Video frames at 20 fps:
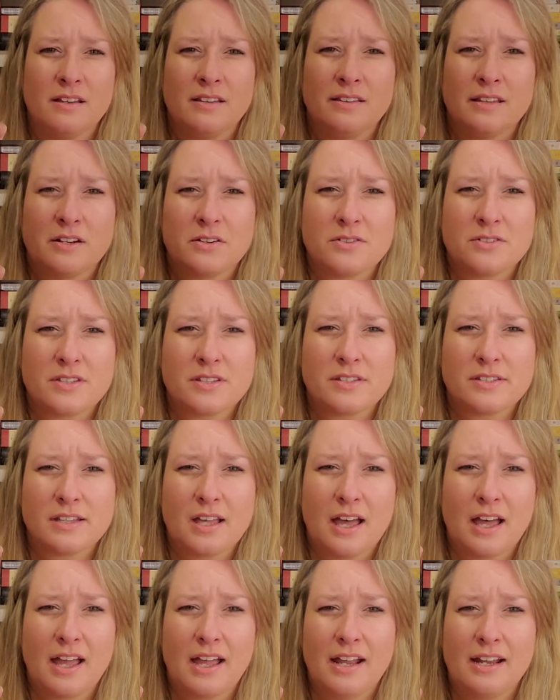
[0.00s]
There's the
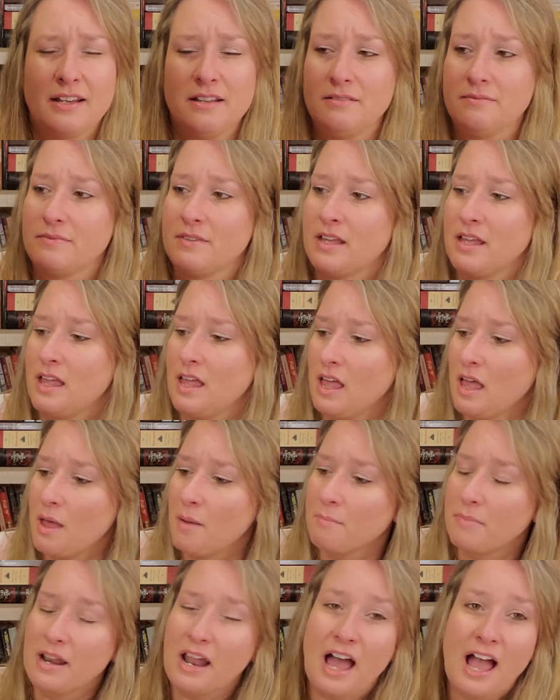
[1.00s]
side. But